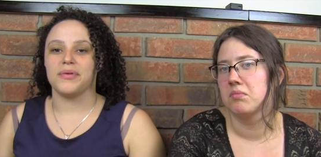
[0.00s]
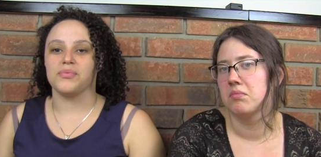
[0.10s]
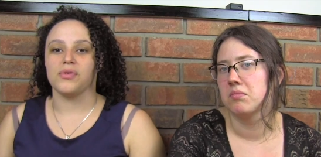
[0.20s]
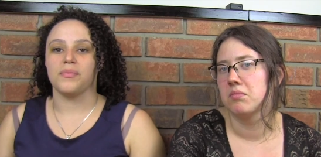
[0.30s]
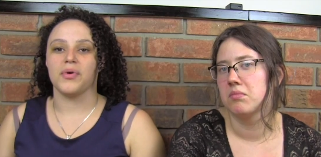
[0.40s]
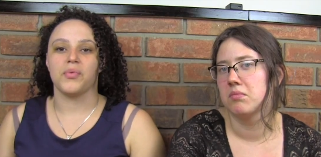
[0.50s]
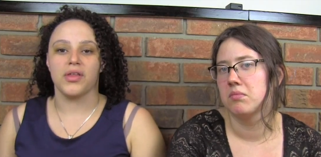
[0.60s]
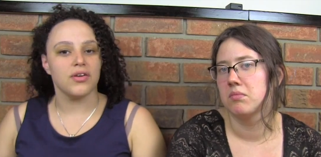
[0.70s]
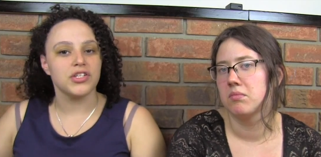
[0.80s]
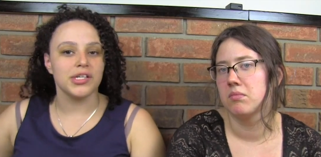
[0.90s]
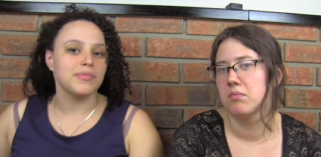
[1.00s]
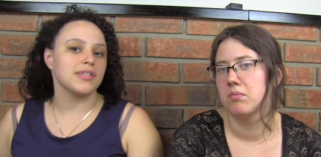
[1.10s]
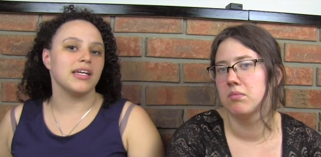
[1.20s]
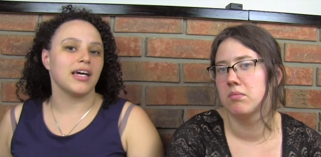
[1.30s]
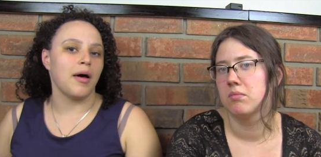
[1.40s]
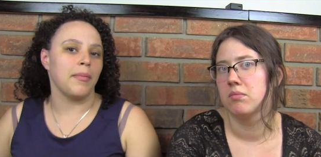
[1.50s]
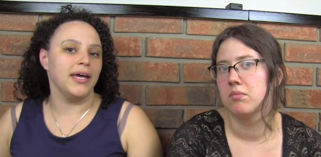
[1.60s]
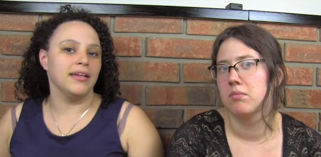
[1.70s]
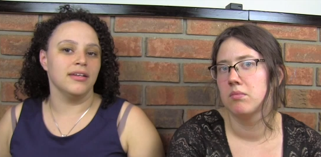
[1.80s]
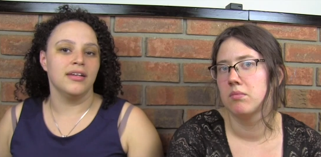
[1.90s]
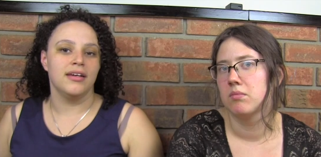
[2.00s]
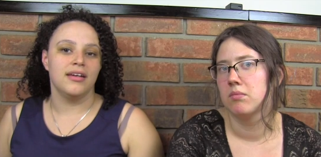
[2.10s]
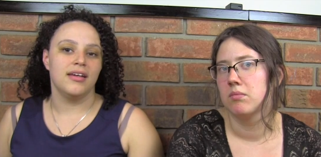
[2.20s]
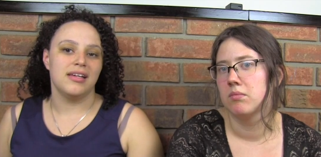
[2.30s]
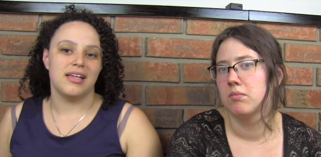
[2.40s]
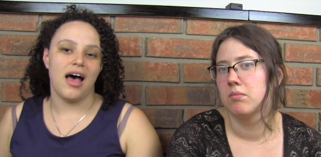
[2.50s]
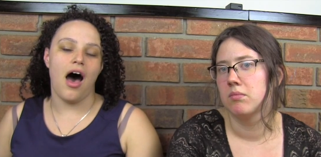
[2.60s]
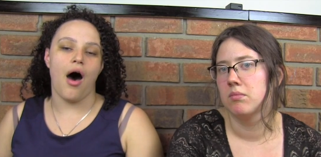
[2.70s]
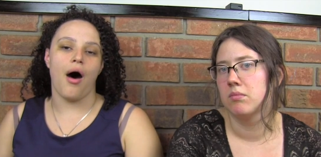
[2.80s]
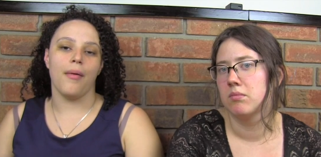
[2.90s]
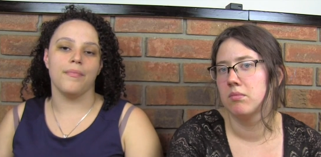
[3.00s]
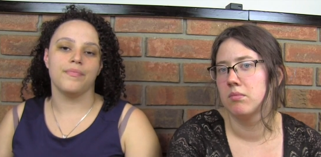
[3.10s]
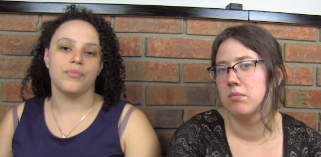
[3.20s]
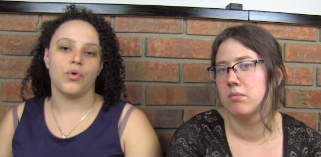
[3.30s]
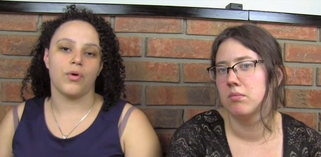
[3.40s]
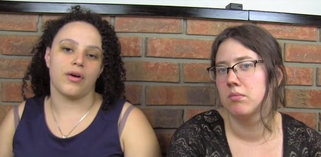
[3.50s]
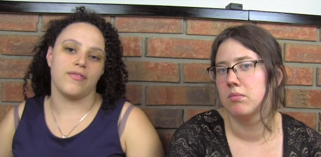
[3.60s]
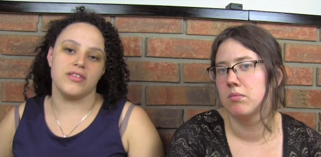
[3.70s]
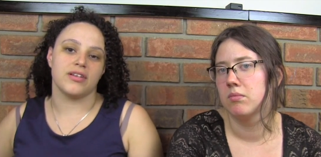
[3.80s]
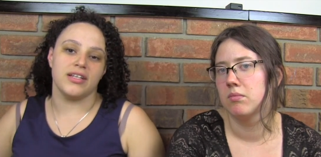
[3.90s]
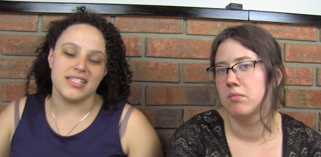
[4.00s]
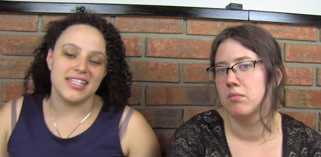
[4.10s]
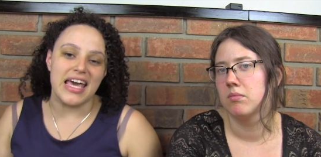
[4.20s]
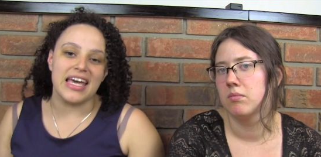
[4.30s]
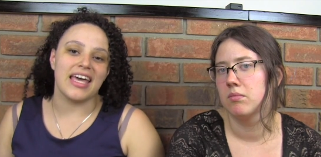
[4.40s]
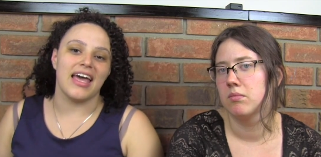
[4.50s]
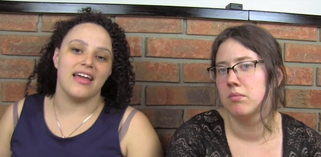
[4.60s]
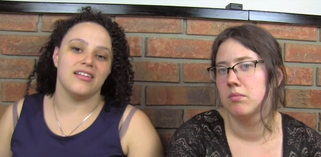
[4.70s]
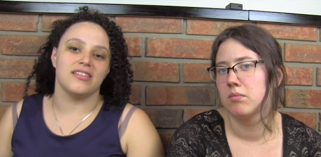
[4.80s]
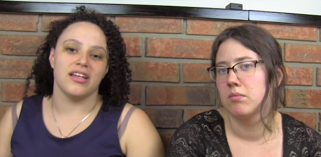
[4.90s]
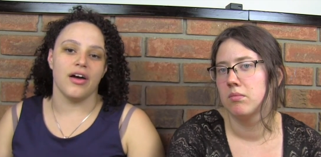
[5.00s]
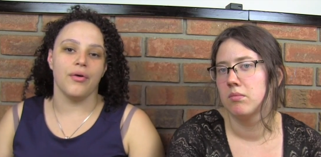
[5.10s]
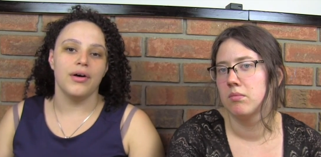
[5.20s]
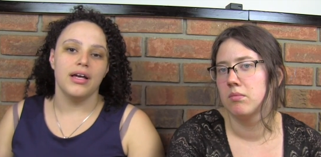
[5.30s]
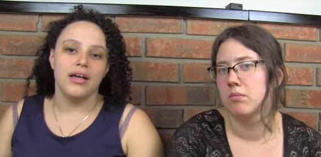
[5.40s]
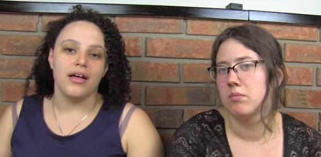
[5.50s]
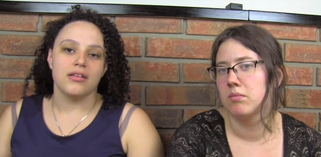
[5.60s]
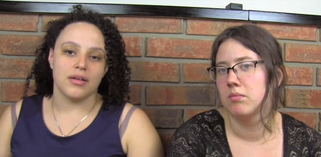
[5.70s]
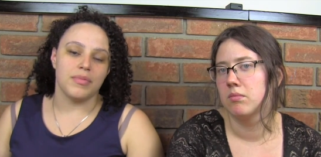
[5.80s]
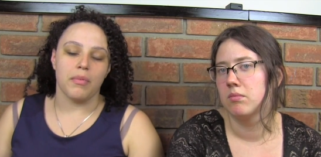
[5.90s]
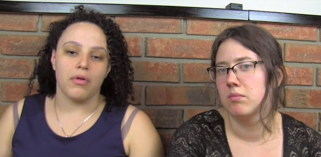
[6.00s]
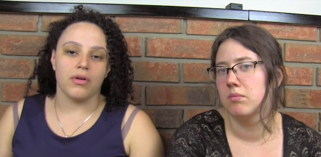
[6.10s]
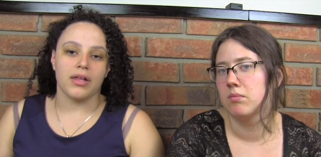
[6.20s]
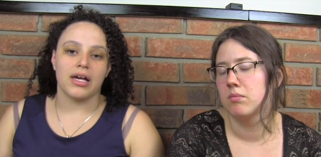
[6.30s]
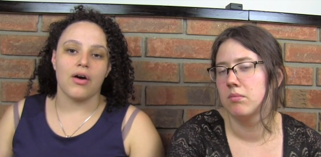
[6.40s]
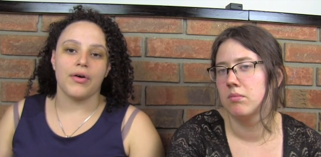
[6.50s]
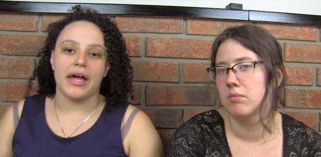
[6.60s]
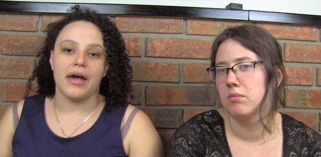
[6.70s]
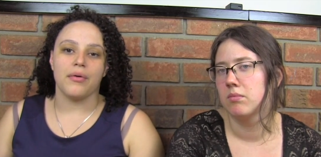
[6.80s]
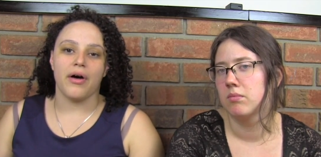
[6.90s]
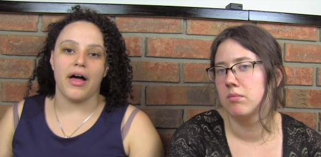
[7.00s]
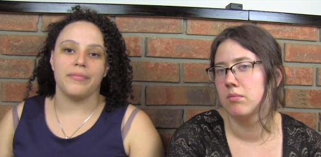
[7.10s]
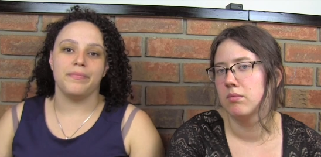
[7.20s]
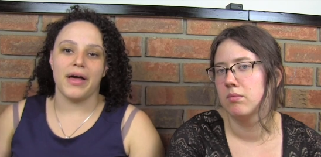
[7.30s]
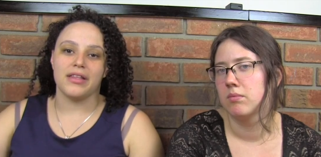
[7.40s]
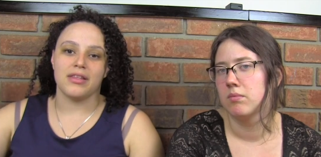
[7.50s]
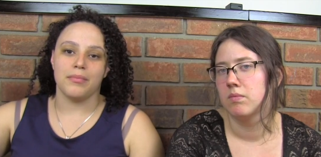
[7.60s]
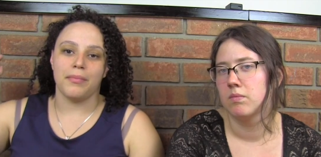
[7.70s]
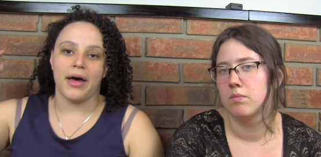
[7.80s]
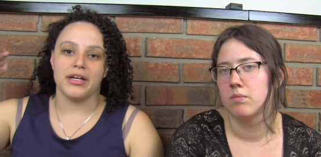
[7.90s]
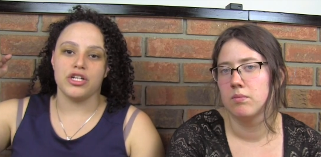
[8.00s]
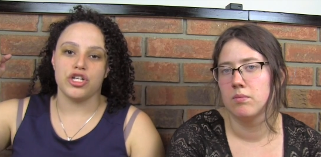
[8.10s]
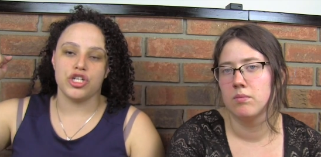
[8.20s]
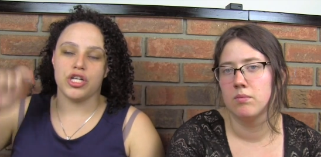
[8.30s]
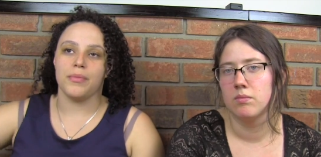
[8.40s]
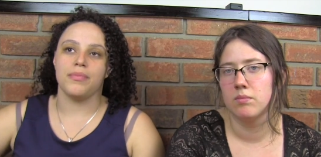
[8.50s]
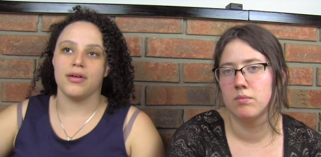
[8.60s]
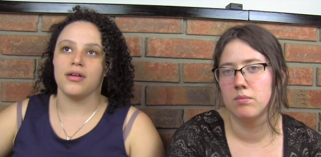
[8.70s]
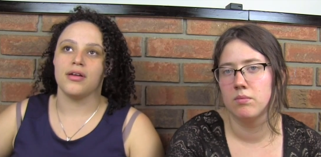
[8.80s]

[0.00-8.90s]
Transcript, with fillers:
Speaker 1: people about whether a ship's gonna come in. Um, or if it's gonna sink, and, you know, some people are like, okay, well, I bet that my ship